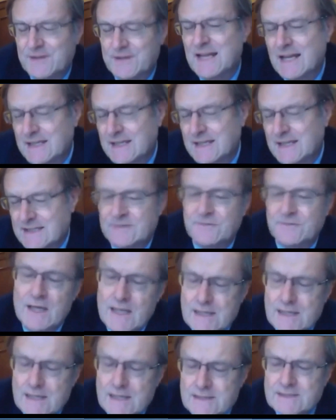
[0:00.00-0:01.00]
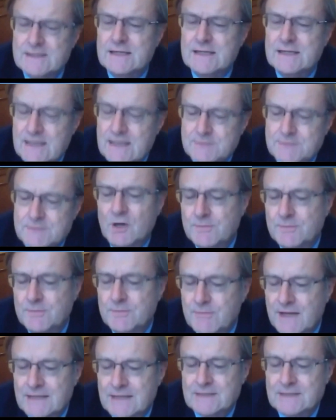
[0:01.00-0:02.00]
of the negative C D S
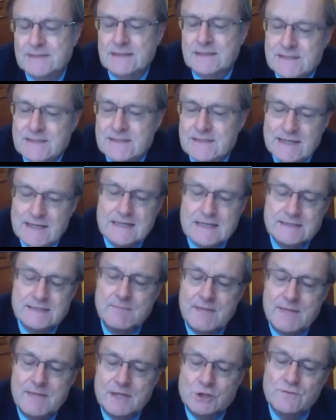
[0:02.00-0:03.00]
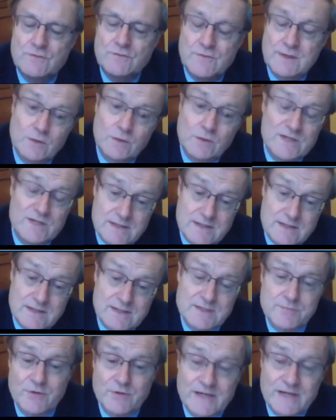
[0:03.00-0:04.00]
bond basis is a measure of the liquidity
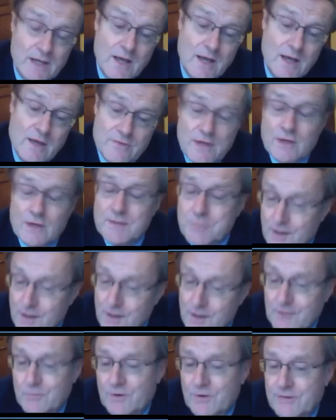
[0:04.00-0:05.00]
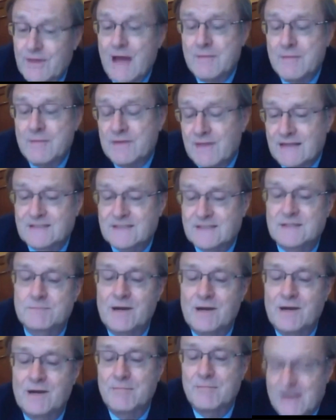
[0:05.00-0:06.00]
spread. The only problem with that, I mean, that's
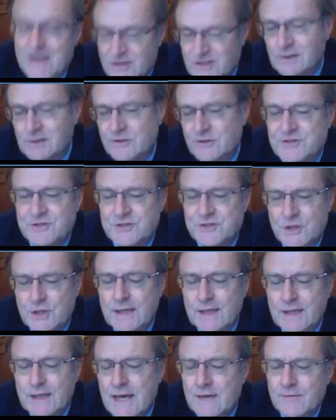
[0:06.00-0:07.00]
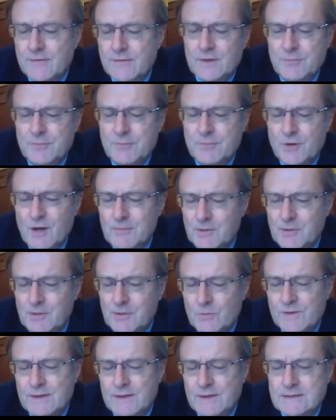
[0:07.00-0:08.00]
about as close as you can get. The only
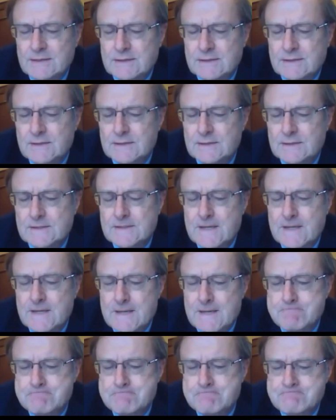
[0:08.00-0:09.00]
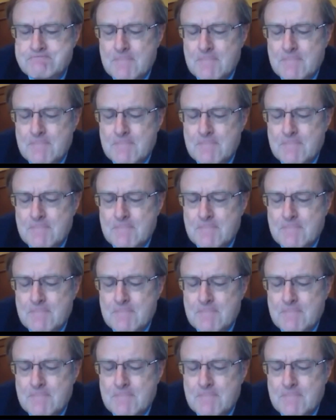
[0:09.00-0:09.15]
problem with it is that, uh,